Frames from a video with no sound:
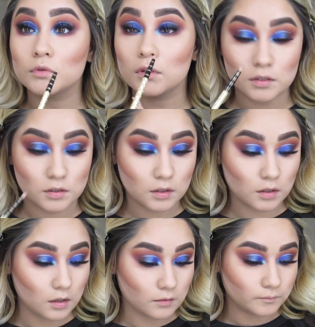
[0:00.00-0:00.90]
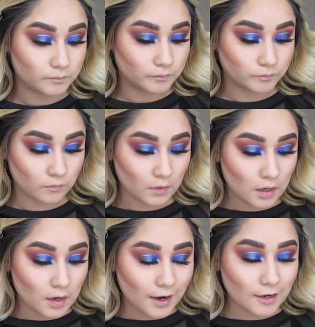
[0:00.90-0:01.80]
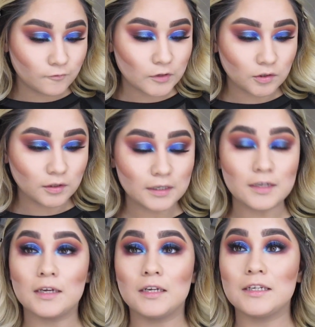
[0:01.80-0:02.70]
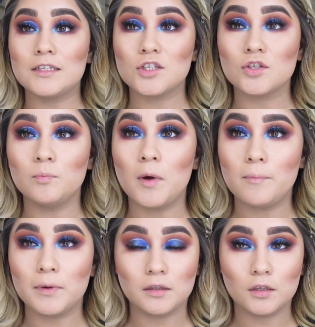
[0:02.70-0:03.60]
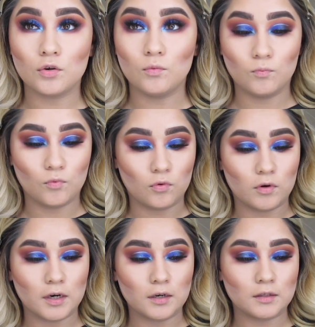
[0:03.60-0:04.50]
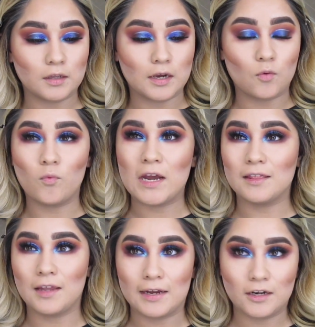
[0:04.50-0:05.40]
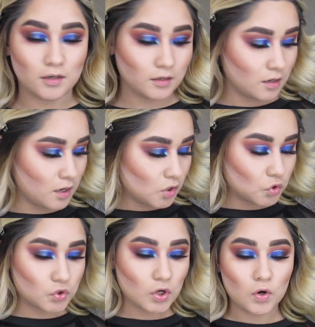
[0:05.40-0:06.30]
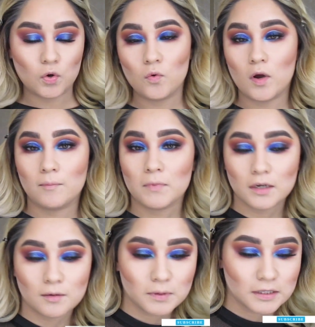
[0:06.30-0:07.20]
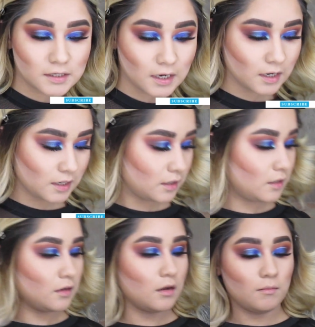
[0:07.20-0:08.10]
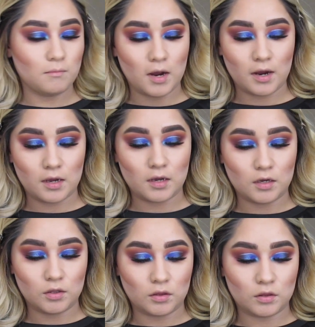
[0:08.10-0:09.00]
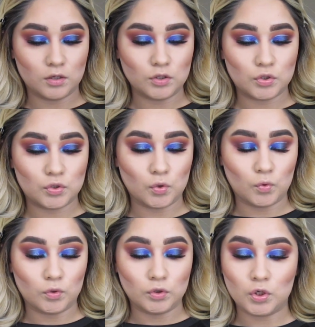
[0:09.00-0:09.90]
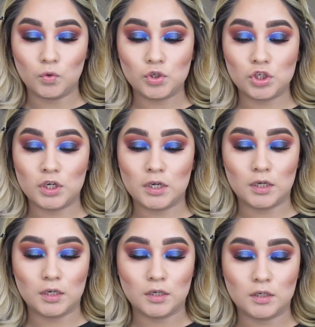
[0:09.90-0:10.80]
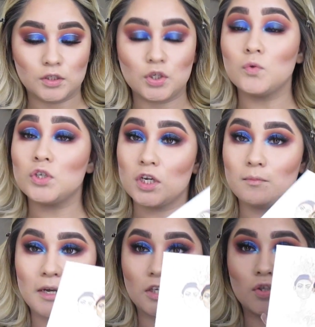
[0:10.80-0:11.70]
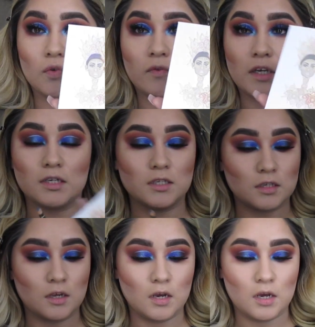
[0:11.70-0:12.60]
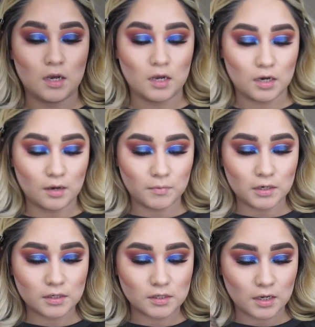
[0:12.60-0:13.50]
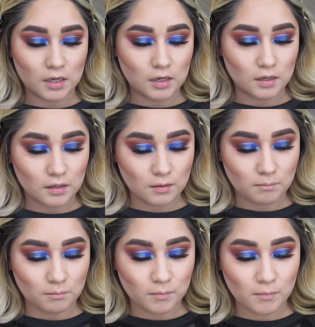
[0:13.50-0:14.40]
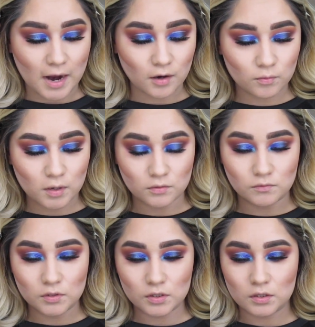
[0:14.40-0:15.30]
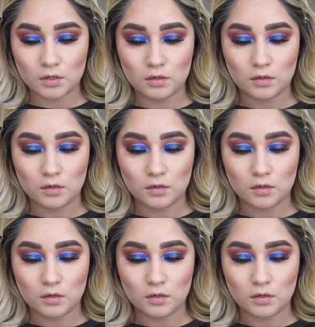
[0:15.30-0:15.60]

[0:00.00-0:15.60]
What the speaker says: You see that? I feel like it needs to pop a little more, like way lighter. So I'm gonna be taking the Dolce by Juvia's, and I'm gonna take Macarons,